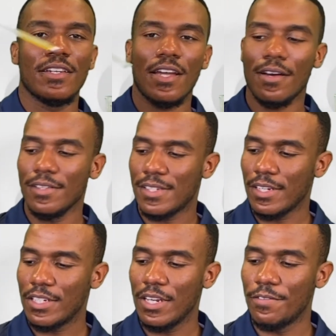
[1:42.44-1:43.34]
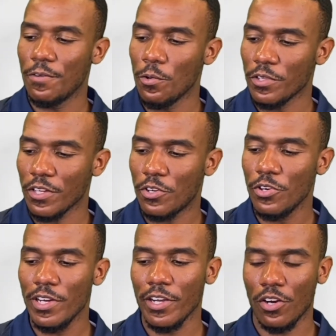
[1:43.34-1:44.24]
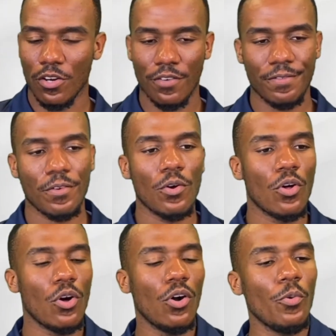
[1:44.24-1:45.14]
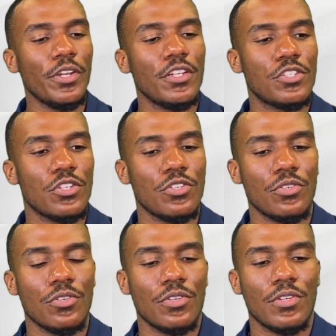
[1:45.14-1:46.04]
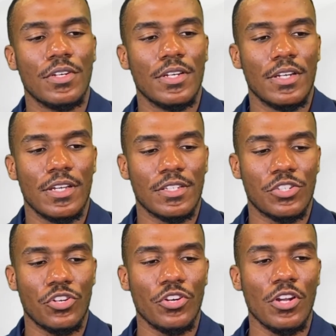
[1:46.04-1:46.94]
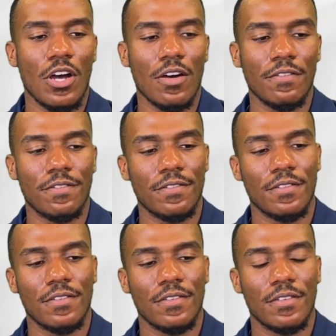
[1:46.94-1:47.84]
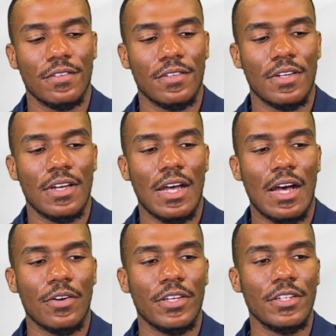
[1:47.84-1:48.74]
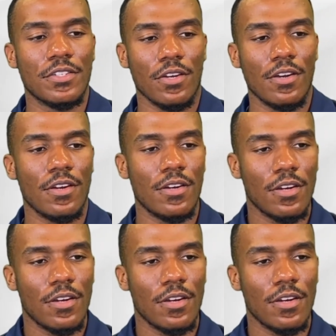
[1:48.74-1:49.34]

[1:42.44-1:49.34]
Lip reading: Now essentially for the cooling curve, all we need to do is turn off our heater,